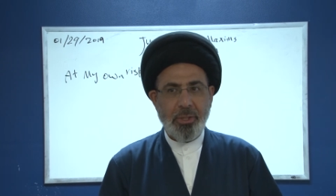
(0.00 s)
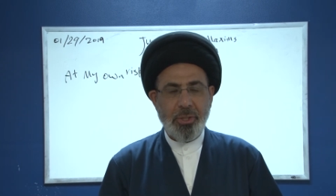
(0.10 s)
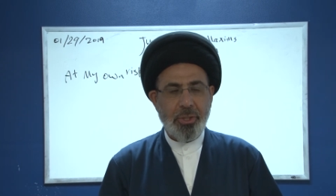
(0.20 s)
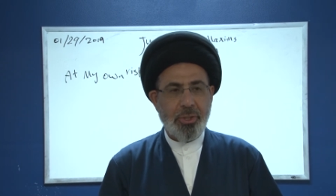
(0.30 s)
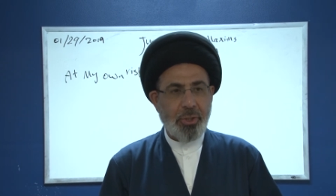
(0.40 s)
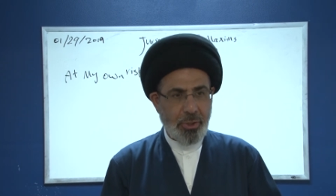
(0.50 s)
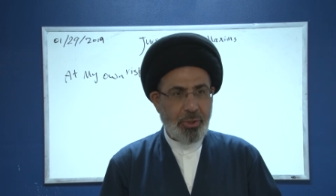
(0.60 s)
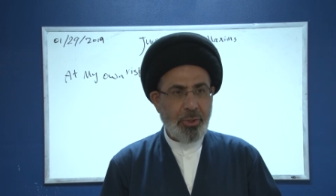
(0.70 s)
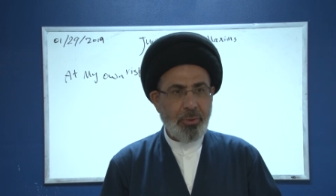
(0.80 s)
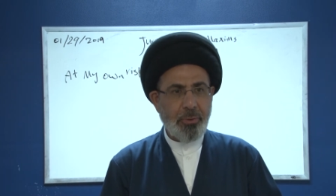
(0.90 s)
Should
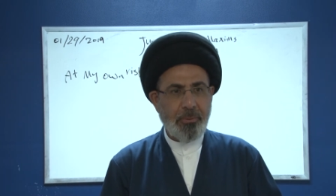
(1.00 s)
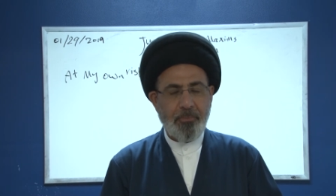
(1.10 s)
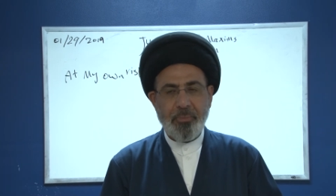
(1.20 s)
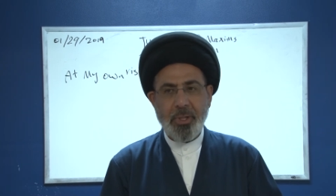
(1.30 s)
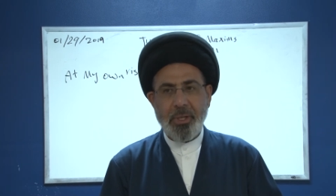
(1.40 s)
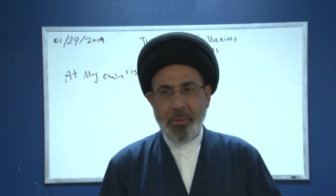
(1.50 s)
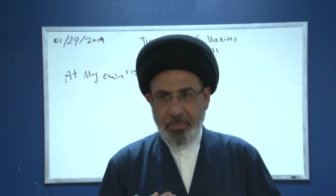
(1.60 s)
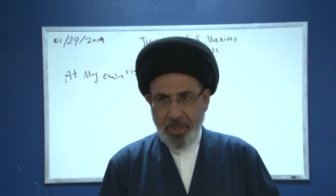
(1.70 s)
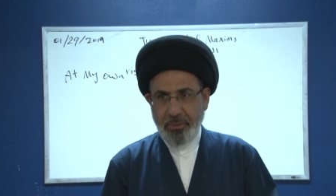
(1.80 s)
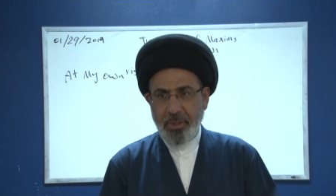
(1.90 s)
you
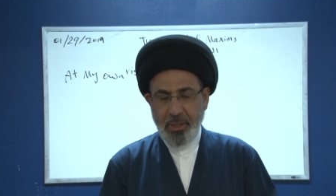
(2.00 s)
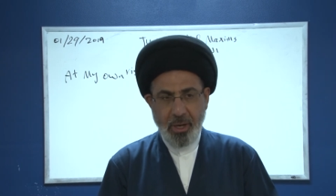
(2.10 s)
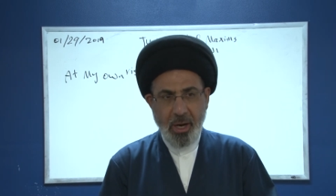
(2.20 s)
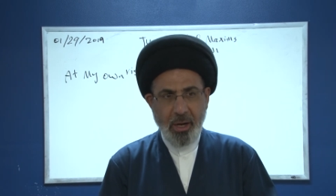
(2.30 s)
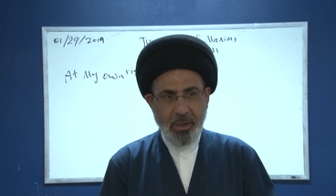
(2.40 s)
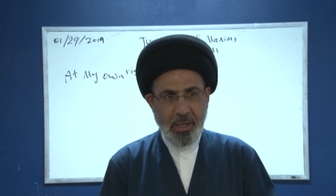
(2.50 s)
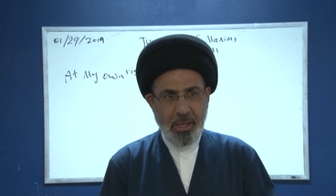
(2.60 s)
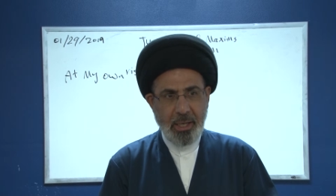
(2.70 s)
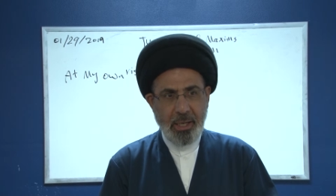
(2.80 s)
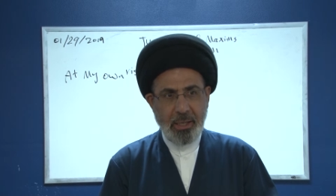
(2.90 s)
repair the car
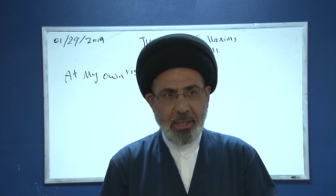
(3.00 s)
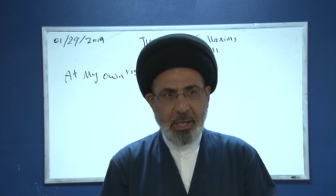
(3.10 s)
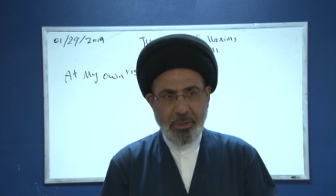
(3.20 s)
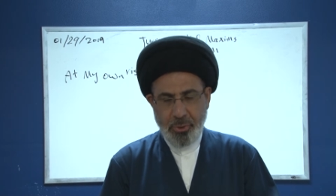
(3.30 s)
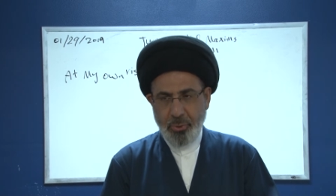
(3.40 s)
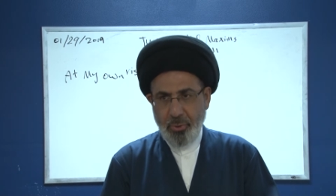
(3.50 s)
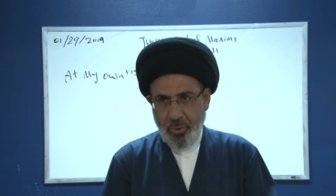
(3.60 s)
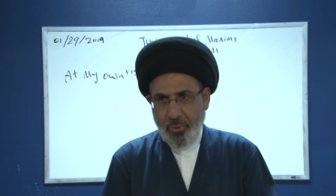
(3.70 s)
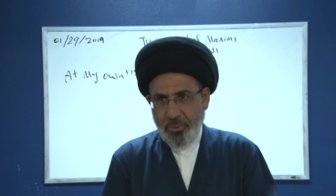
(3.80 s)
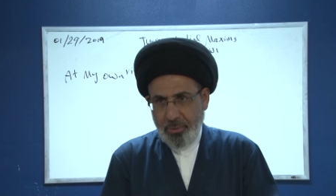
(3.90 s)
at your
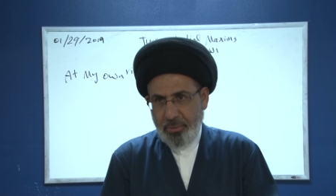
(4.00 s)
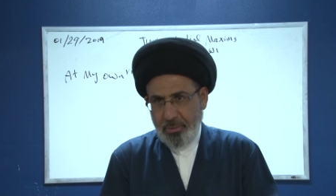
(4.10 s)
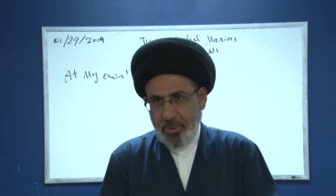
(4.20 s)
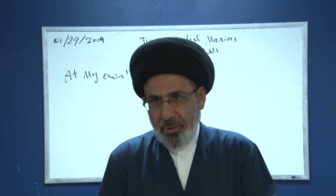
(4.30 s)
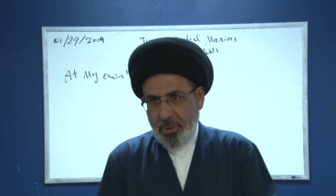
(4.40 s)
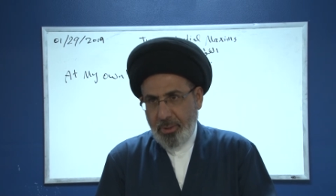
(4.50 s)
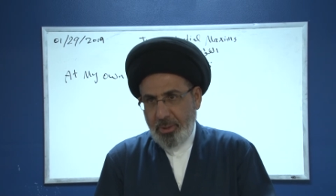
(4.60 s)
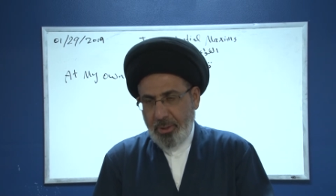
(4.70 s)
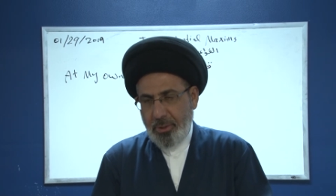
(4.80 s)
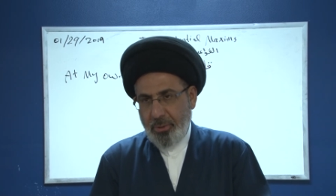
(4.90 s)
own,
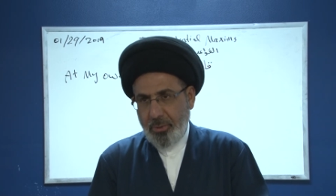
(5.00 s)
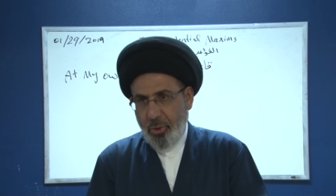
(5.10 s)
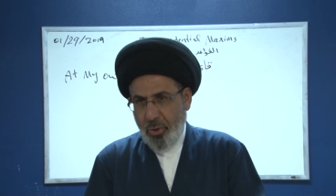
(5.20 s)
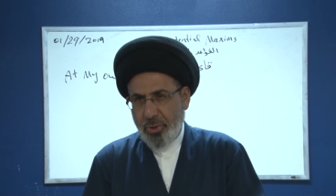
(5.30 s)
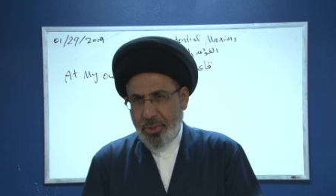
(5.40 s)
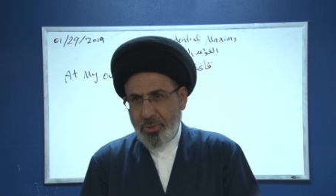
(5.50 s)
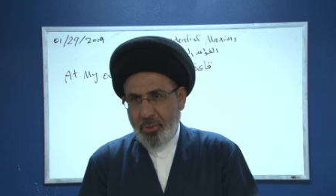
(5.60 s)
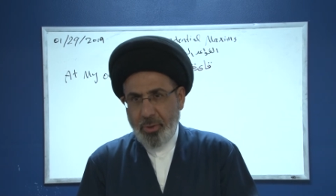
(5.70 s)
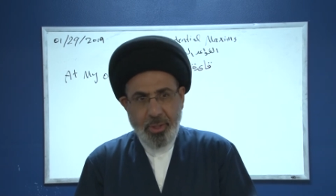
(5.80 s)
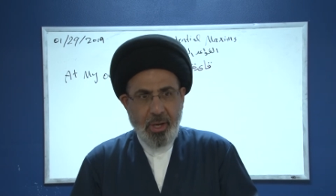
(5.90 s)
cost
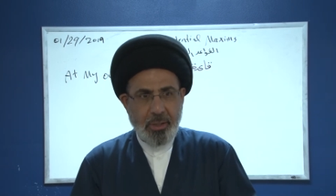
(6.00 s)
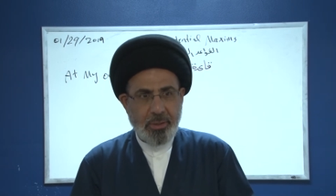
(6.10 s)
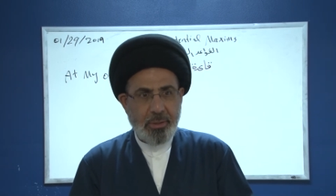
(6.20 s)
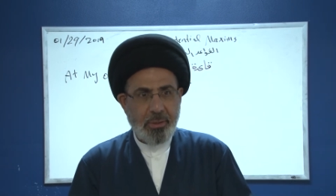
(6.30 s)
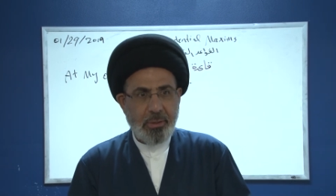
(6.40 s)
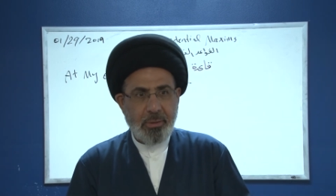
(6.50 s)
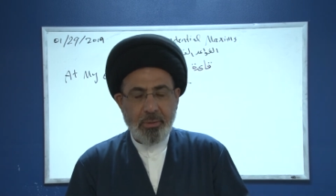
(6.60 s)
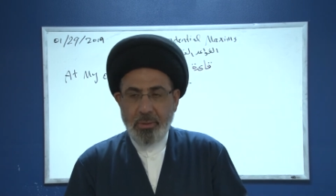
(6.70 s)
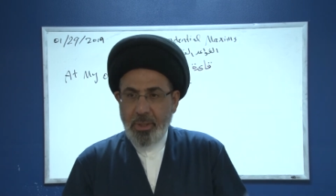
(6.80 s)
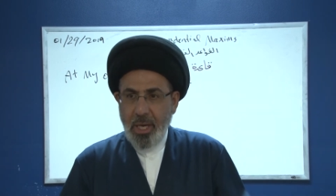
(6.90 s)
or not?
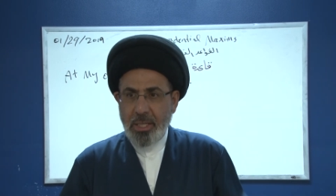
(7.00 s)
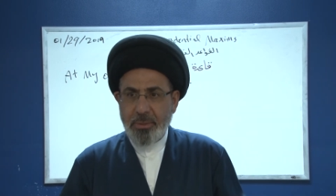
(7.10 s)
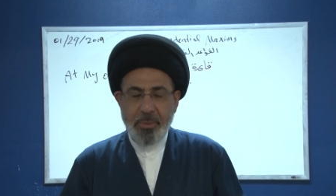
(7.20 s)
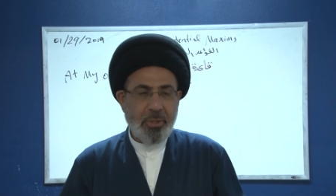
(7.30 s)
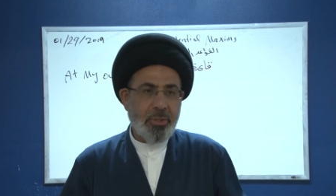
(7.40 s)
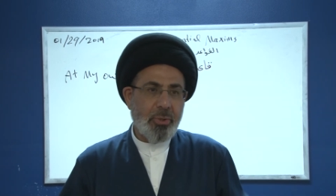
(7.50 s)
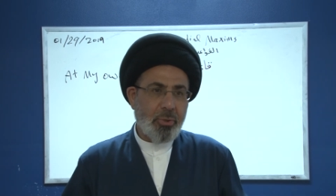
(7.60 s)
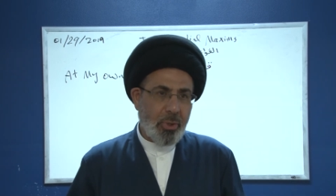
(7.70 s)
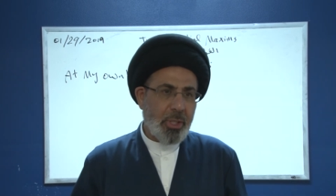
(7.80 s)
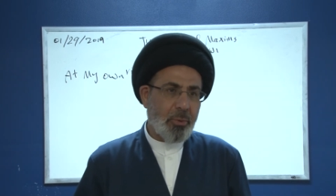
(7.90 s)
Yes, because you
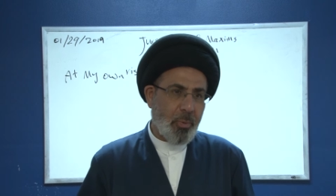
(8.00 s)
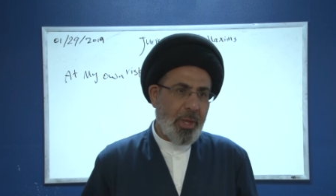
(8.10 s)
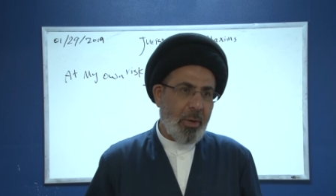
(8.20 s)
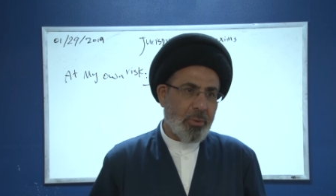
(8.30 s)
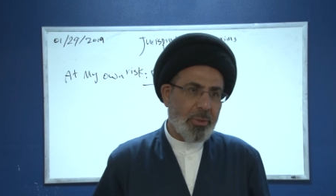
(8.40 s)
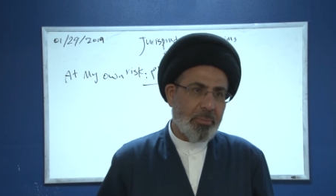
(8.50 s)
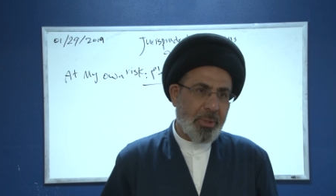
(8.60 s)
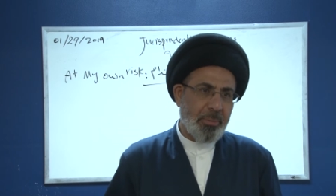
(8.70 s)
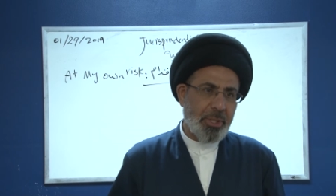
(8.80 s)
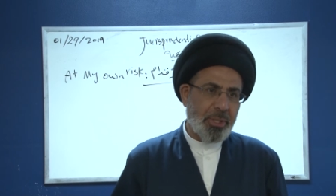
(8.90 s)
took it without
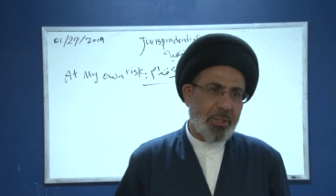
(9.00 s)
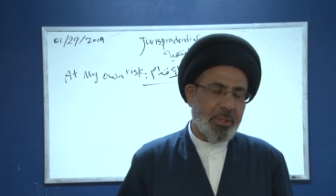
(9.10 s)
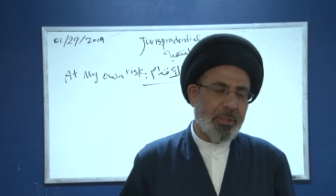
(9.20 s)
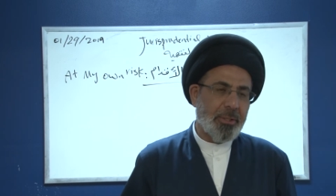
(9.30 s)
permission.